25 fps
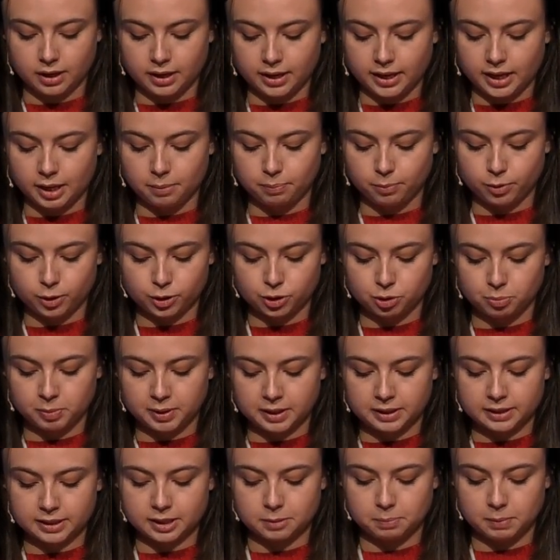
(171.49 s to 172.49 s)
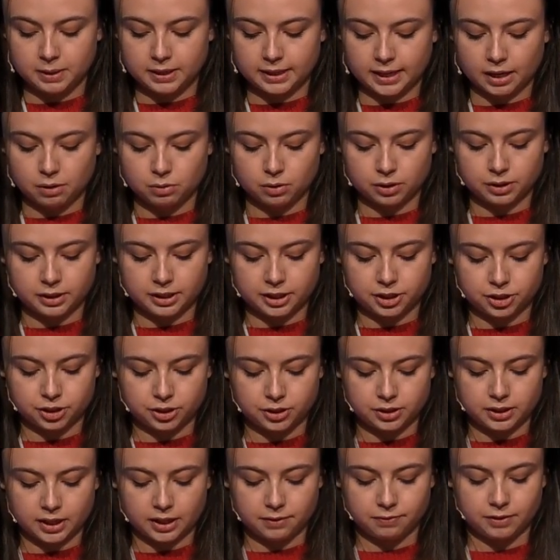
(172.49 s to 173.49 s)
It pushed me to speak out on
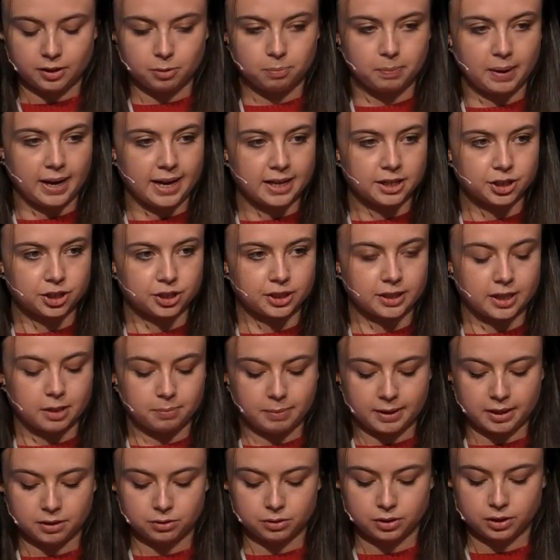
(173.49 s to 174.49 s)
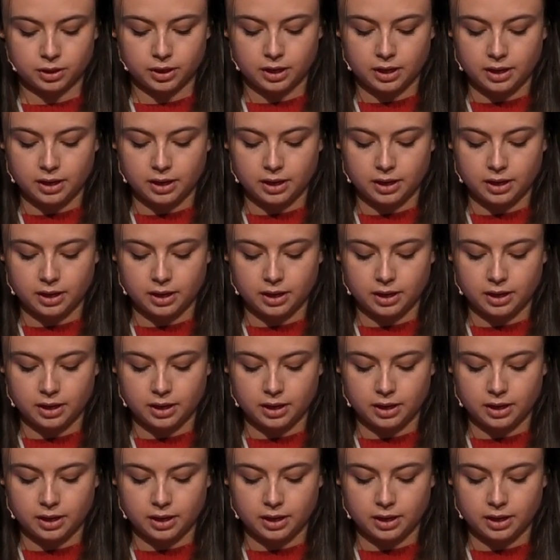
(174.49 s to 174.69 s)
issues I feel passionate about,